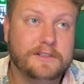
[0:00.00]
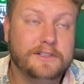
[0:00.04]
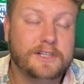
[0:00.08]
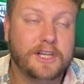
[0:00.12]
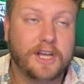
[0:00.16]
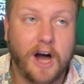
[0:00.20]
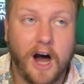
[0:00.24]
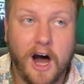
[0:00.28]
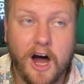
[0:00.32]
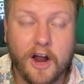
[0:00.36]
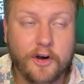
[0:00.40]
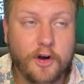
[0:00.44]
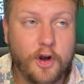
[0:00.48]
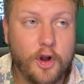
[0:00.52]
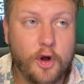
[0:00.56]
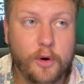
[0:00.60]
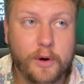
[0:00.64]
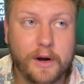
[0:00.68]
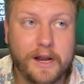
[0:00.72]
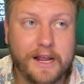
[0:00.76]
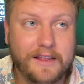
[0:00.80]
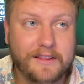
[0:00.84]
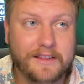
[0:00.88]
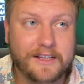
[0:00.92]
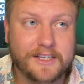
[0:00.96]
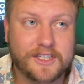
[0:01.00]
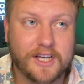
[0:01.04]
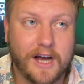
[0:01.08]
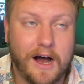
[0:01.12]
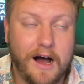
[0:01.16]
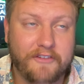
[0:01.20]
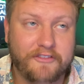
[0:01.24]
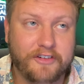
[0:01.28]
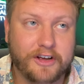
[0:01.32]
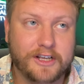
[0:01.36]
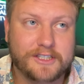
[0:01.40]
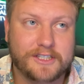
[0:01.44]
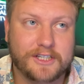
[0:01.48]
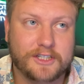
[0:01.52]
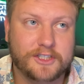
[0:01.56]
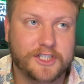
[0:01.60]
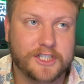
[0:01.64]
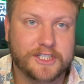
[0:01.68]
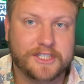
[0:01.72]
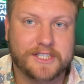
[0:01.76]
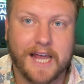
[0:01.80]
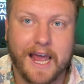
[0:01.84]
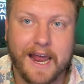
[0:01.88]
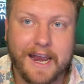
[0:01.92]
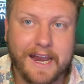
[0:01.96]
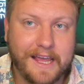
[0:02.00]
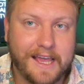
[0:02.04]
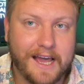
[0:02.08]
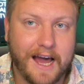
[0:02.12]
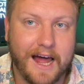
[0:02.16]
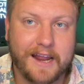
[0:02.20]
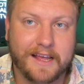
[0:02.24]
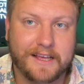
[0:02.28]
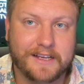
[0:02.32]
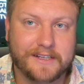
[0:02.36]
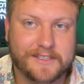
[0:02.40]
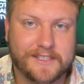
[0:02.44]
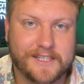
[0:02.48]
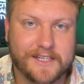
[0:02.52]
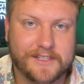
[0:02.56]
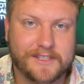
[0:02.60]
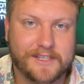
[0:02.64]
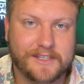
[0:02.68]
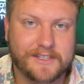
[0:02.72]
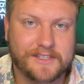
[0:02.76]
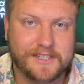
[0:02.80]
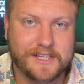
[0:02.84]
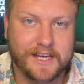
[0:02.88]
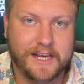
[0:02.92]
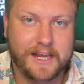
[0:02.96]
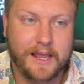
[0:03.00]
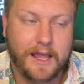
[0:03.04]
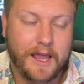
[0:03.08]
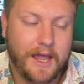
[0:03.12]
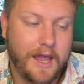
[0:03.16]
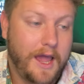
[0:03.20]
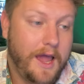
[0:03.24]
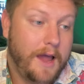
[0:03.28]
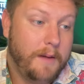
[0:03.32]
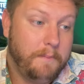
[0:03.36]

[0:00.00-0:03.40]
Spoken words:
continuity in this offense and just any kind of consistency,